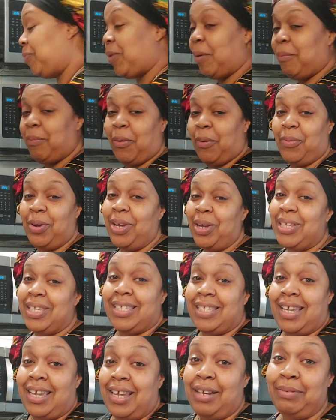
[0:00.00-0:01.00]
But we'll
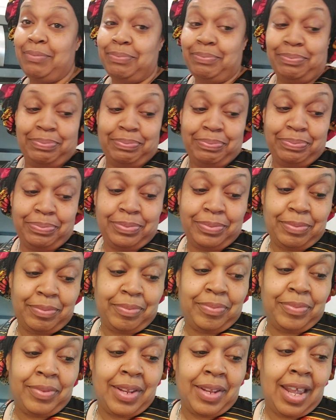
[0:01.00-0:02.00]
see.
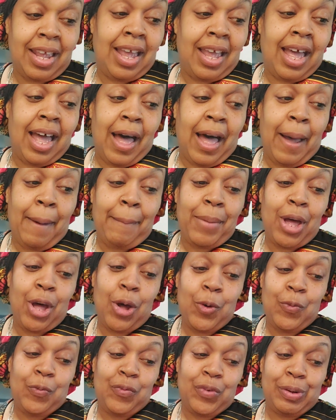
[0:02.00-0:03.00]
I'm
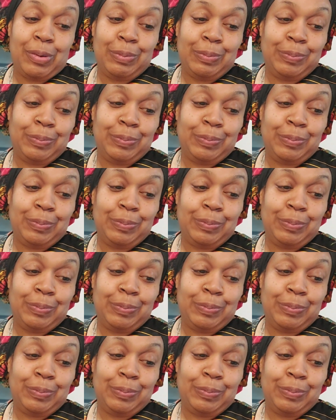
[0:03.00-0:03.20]
hopeful.